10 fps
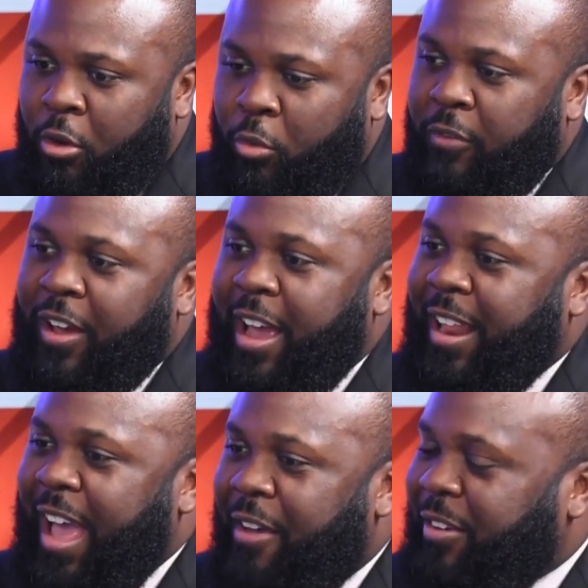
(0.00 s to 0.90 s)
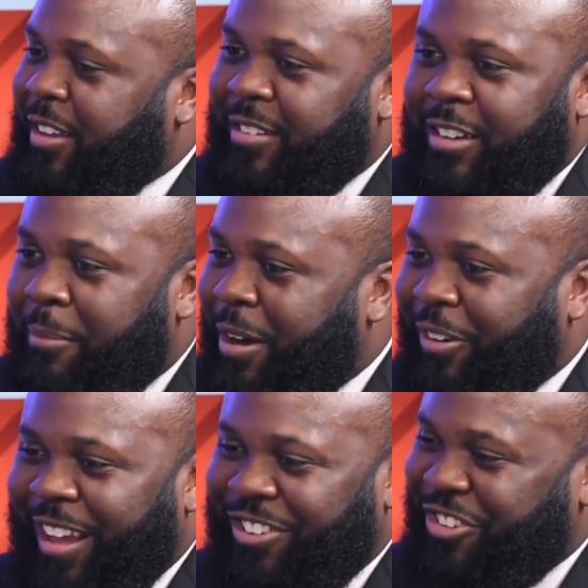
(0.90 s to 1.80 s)
we've had advocates come out
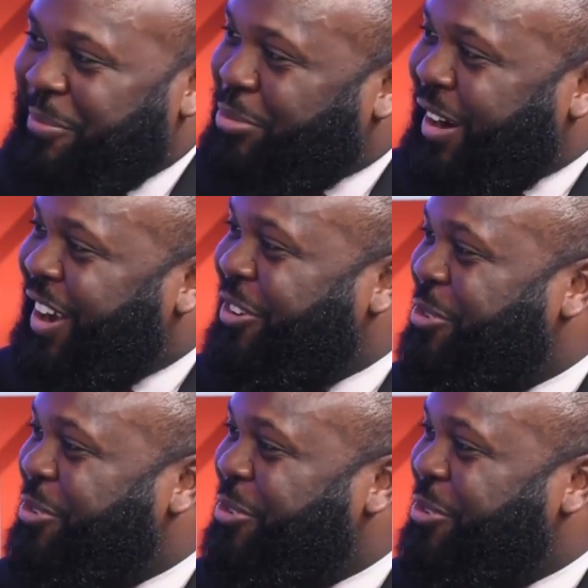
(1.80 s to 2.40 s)
like Jim Brown,